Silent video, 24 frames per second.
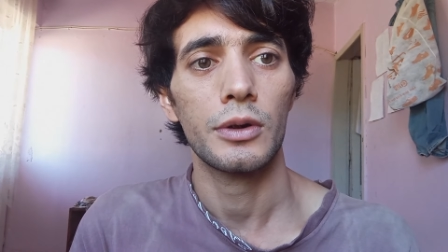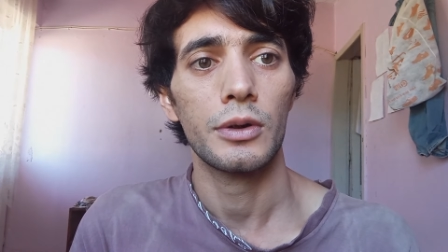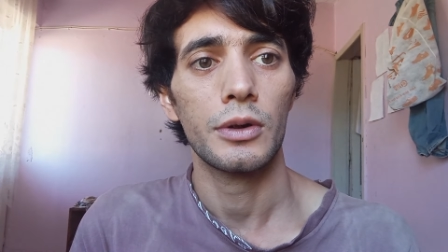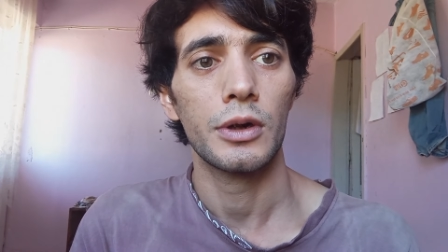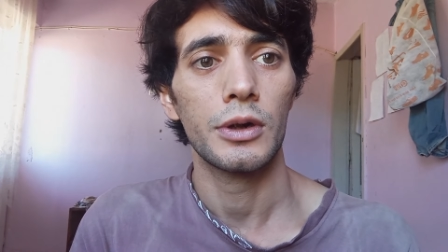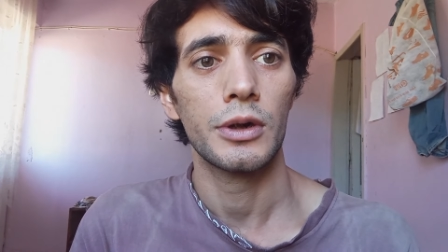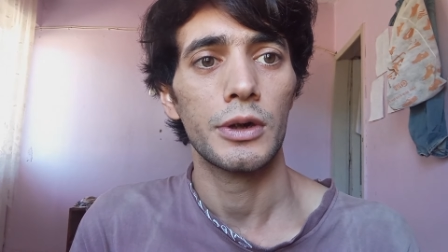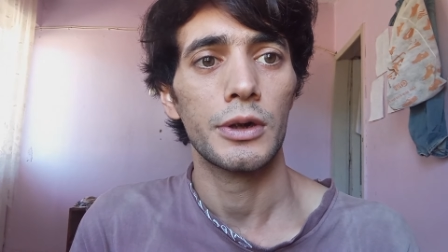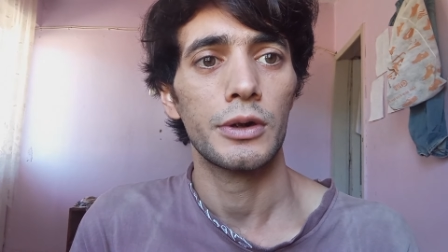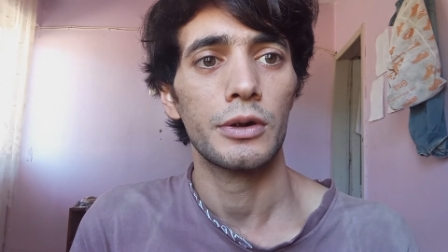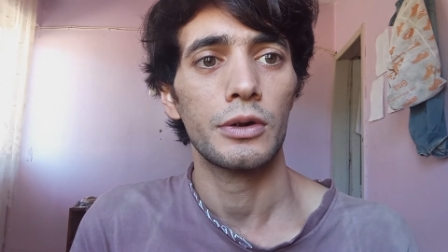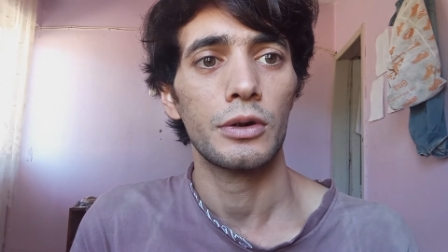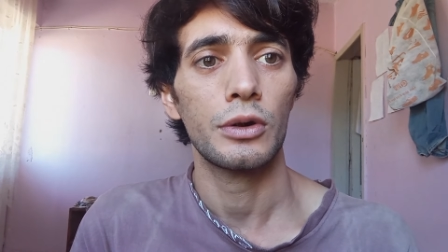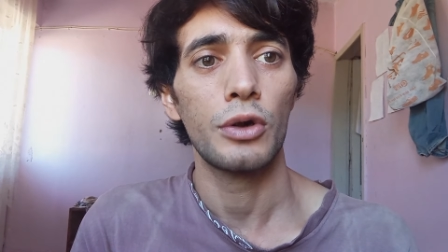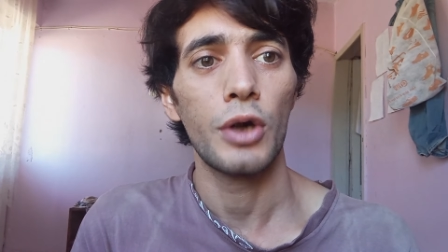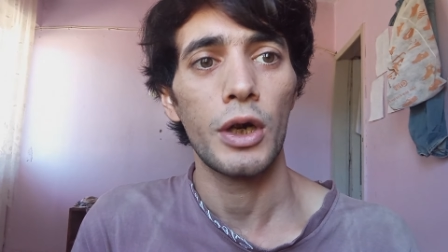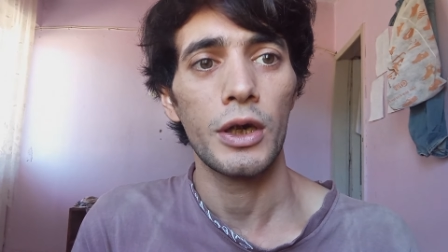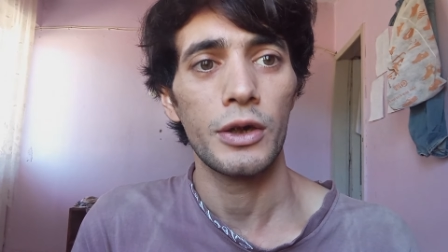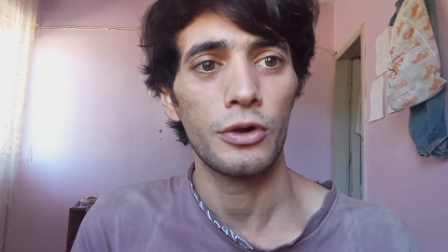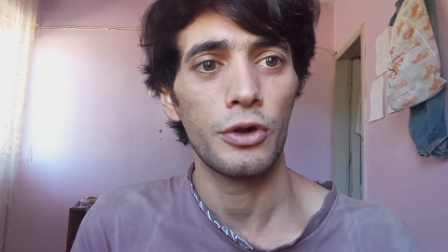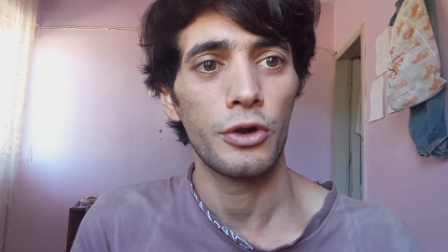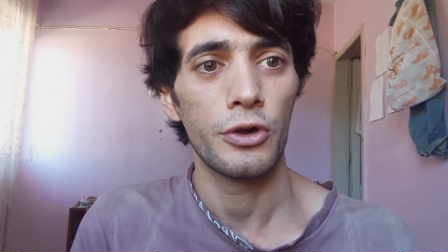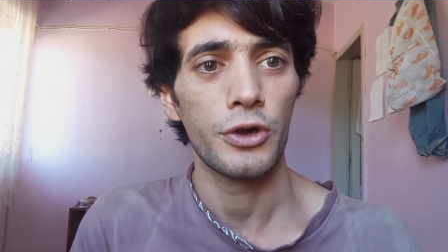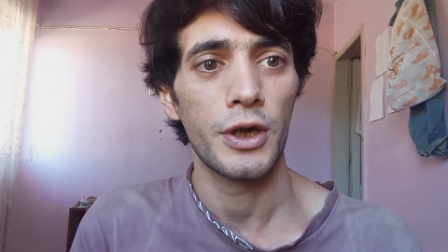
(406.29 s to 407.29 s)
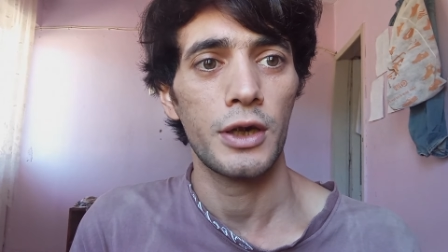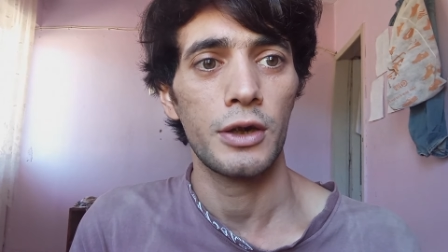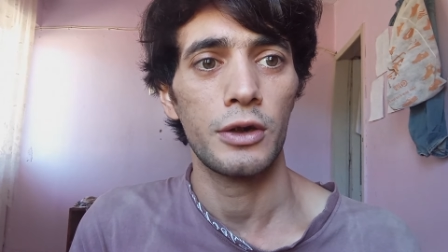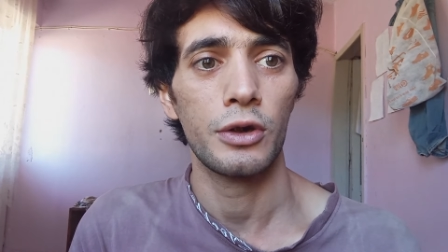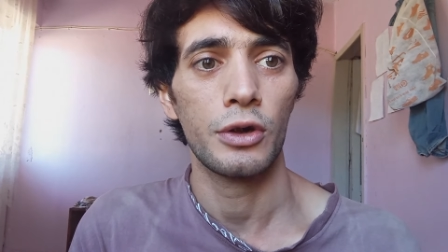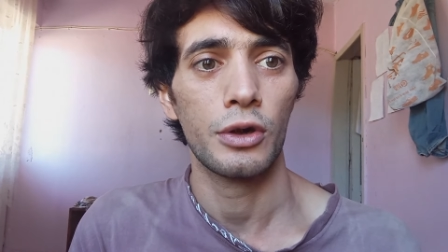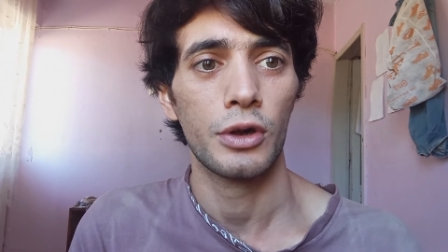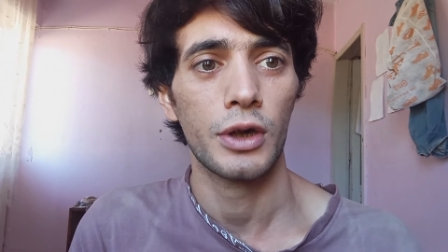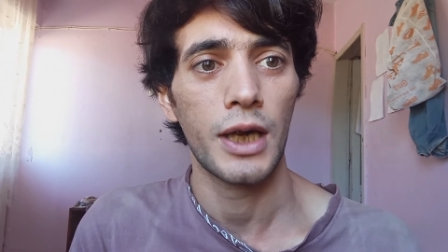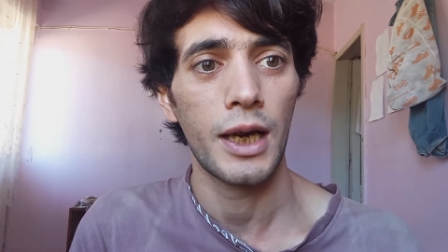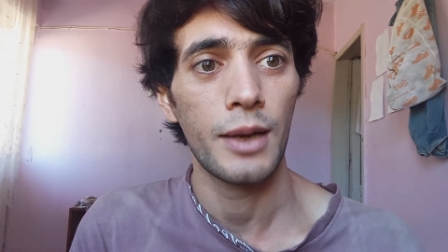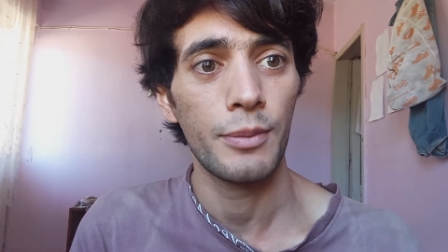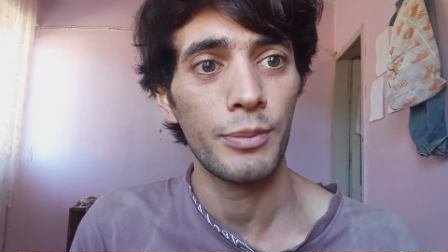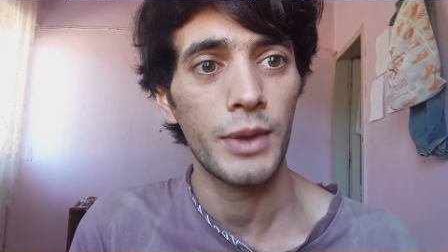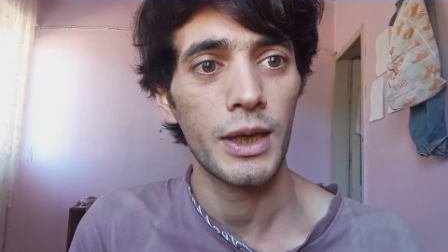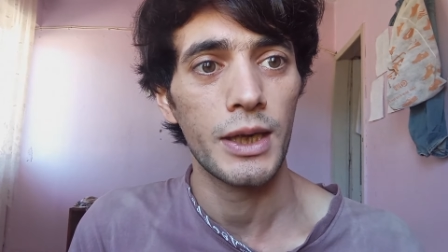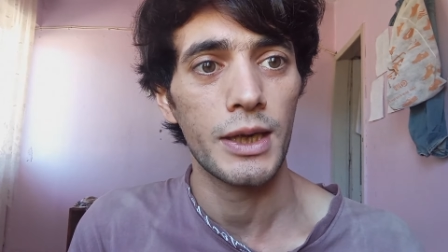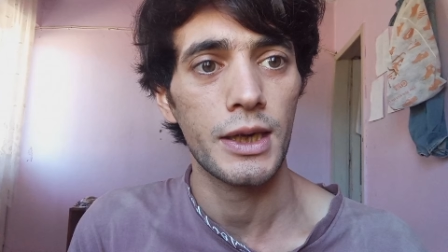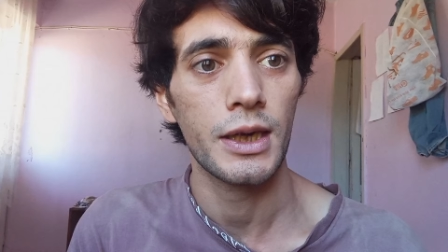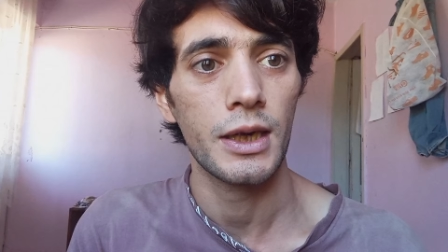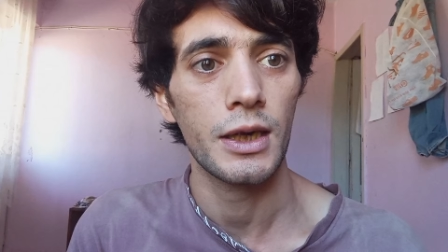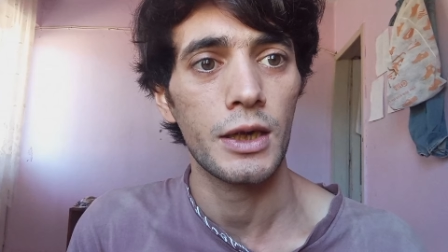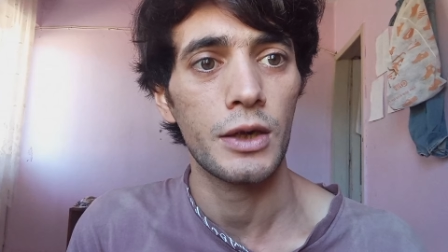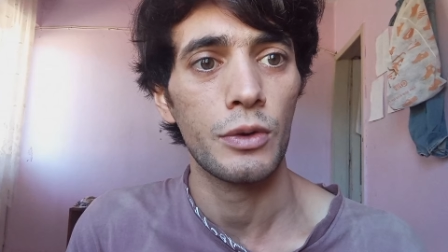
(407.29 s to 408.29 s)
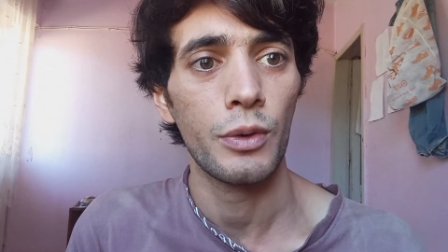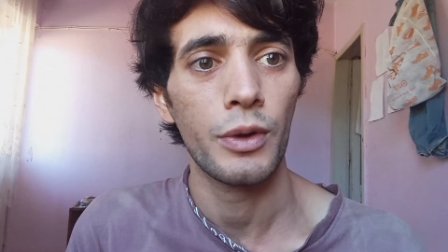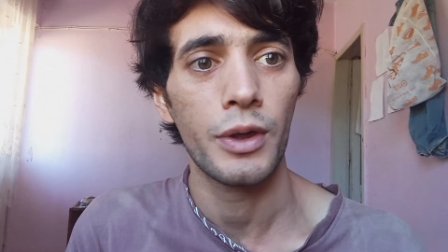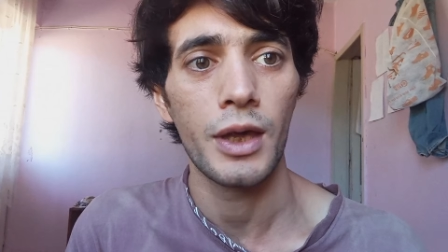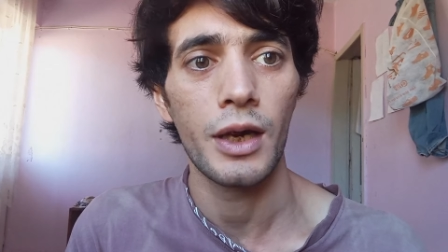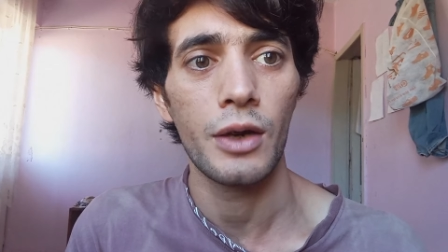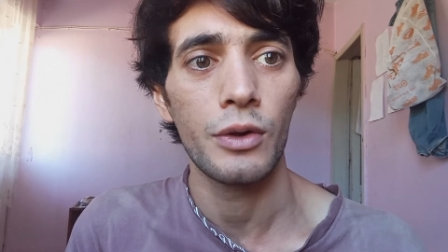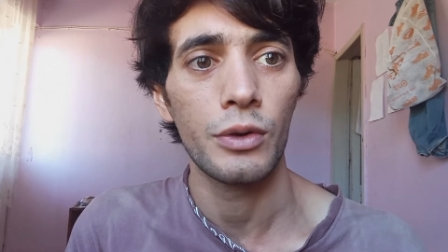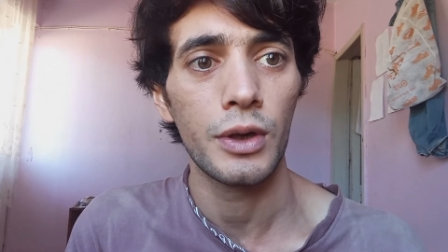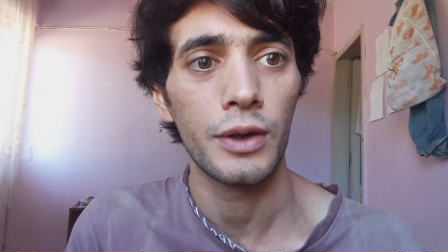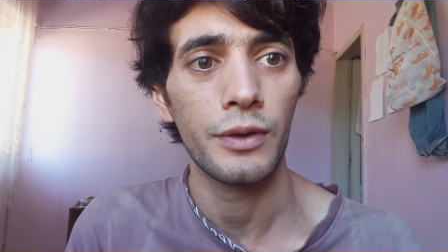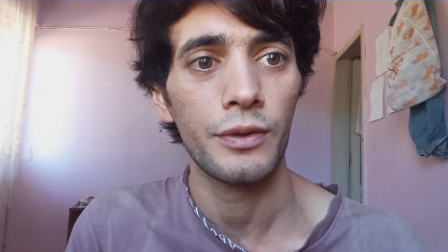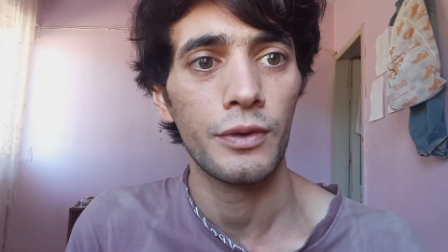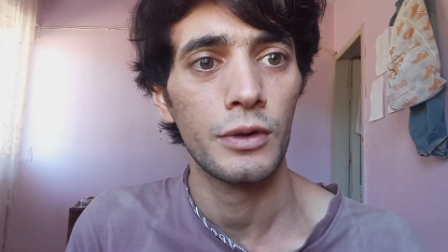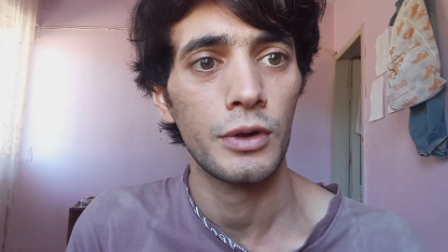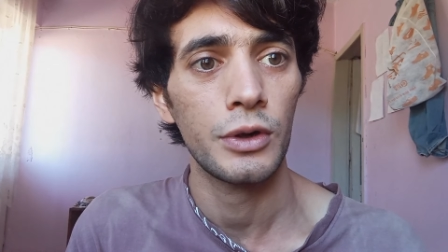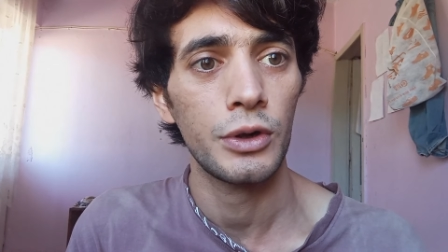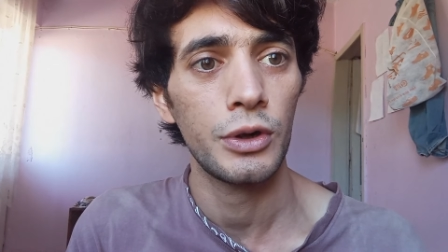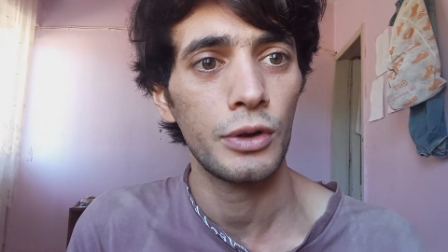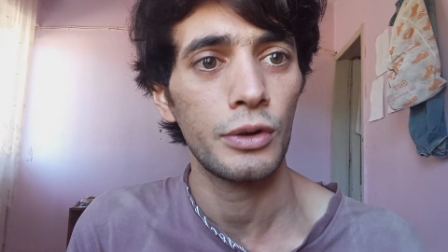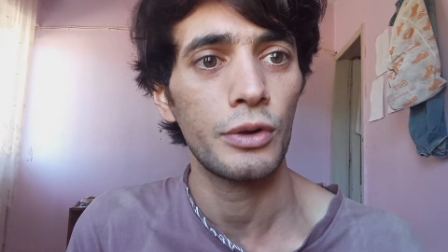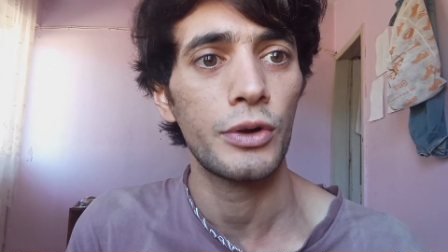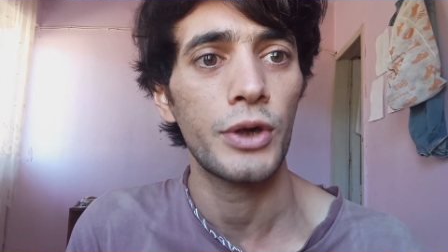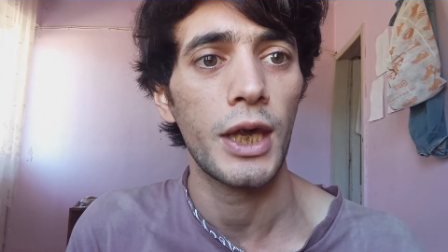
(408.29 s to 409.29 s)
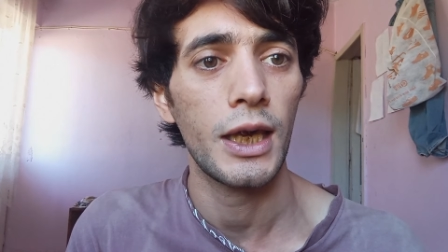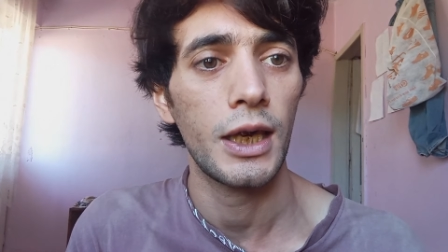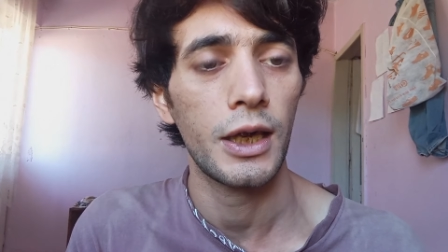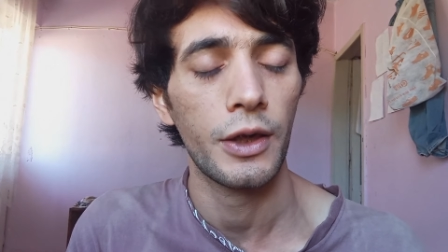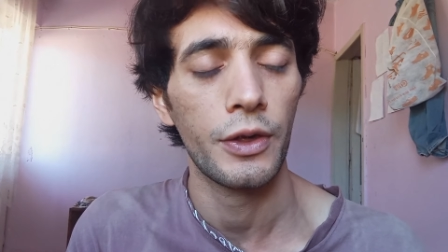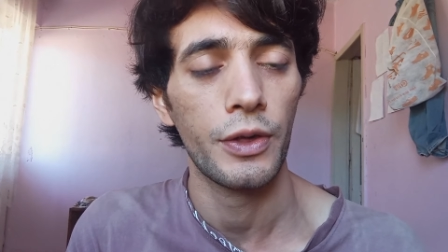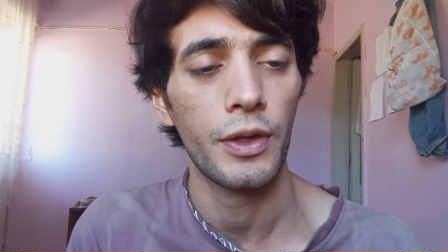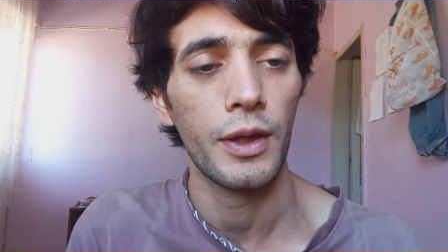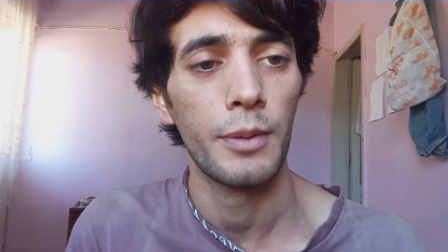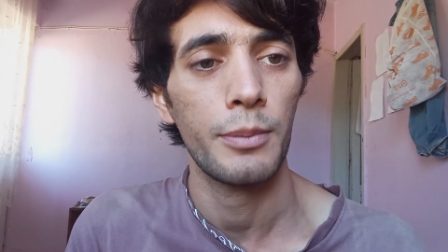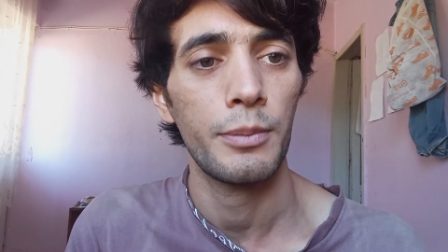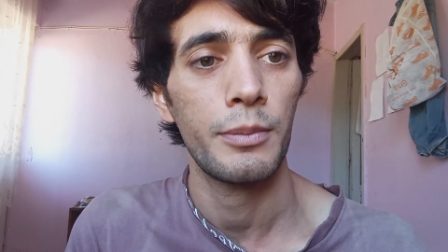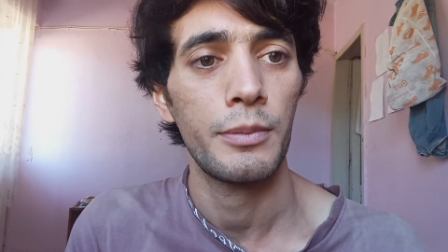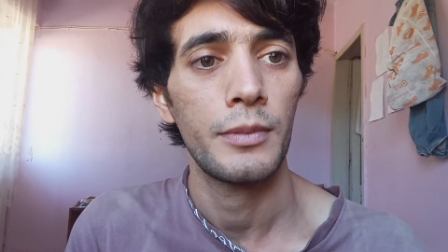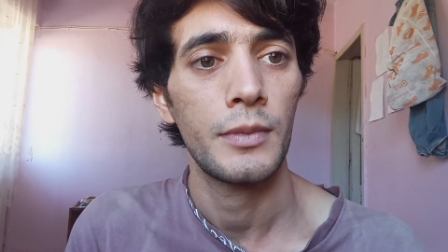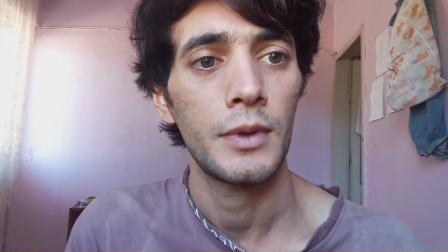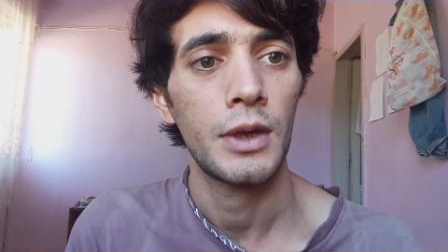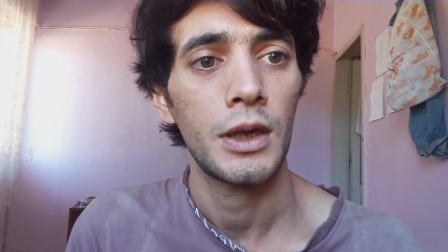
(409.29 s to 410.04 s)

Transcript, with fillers: uh, who understand your gum disease without even you telling them.